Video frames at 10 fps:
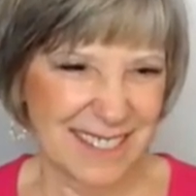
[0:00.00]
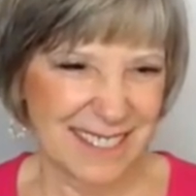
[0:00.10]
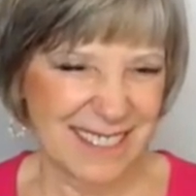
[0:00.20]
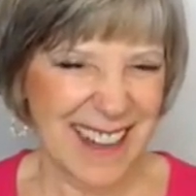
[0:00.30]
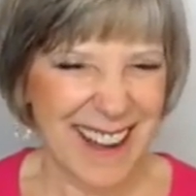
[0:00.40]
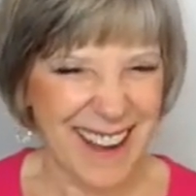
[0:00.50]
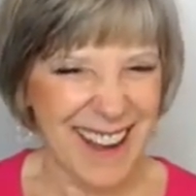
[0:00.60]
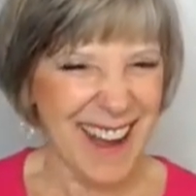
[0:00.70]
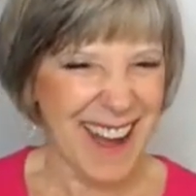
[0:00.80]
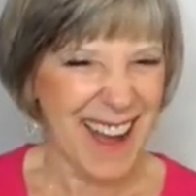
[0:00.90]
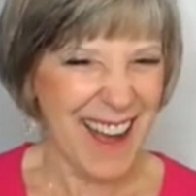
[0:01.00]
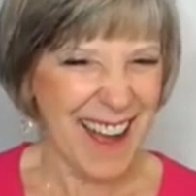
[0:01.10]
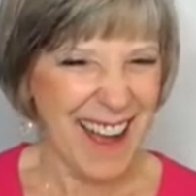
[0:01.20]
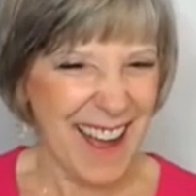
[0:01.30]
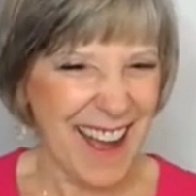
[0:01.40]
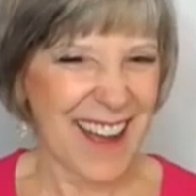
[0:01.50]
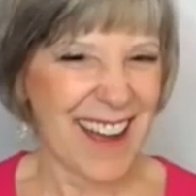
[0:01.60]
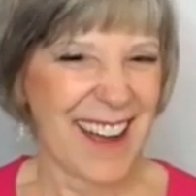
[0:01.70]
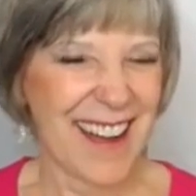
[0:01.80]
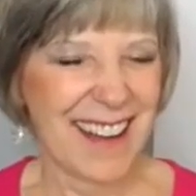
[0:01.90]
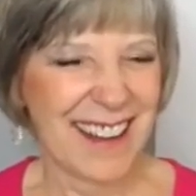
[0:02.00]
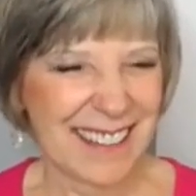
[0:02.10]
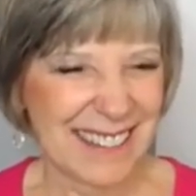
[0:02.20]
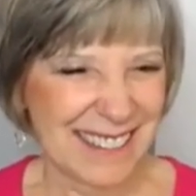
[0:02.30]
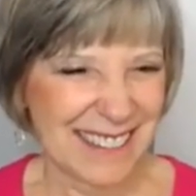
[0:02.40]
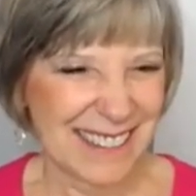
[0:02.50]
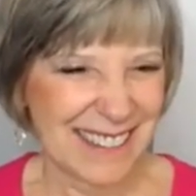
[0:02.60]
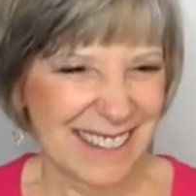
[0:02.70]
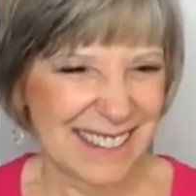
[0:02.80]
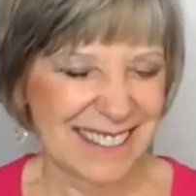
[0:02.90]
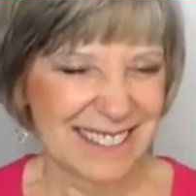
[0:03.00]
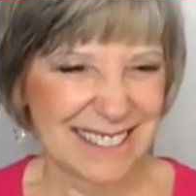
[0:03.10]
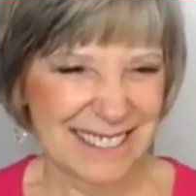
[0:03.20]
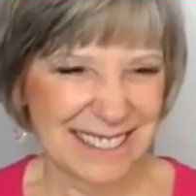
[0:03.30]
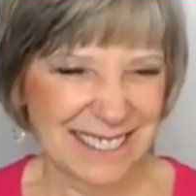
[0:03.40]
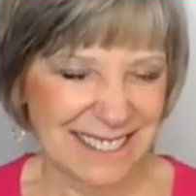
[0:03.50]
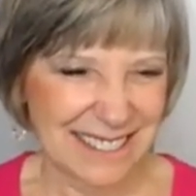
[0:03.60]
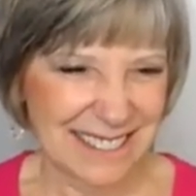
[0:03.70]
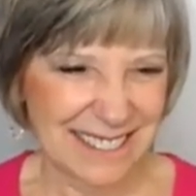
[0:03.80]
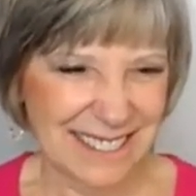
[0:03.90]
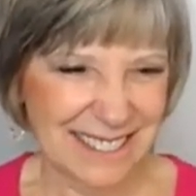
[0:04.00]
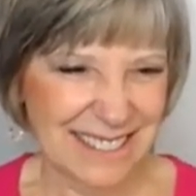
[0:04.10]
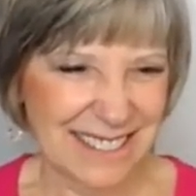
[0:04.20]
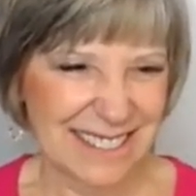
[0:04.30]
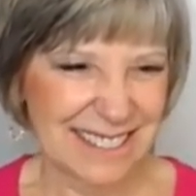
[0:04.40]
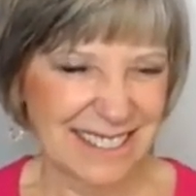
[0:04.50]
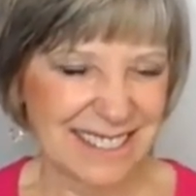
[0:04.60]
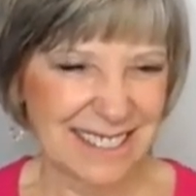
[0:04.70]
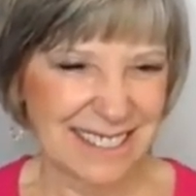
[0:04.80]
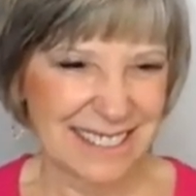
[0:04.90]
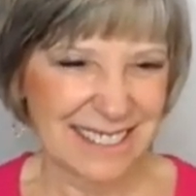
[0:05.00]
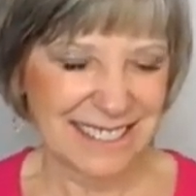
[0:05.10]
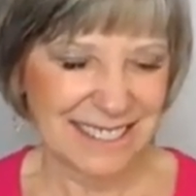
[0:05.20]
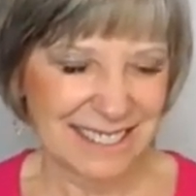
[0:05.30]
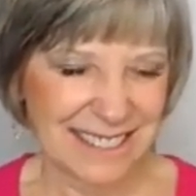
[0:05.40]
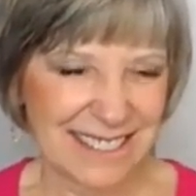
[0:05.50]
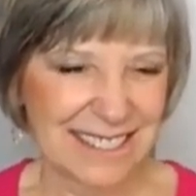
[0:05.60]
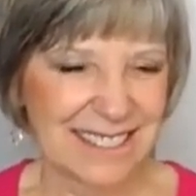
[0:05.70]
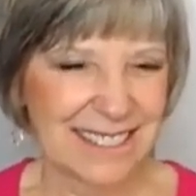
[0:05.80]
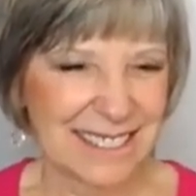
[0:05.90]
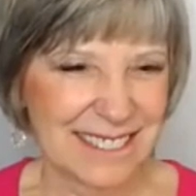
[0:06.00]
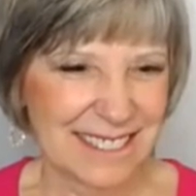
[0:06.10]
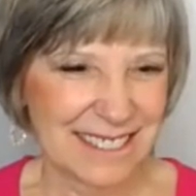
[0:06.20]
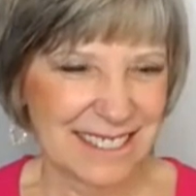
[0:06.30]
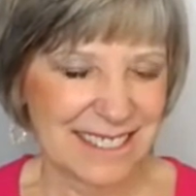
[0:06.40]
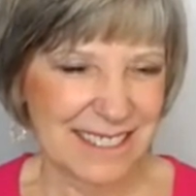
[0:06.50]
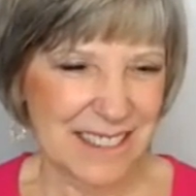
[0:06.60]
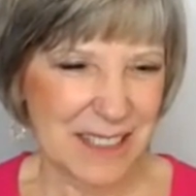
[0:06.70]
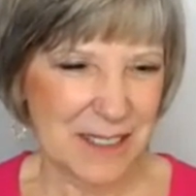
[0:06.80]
This person isn't speaking.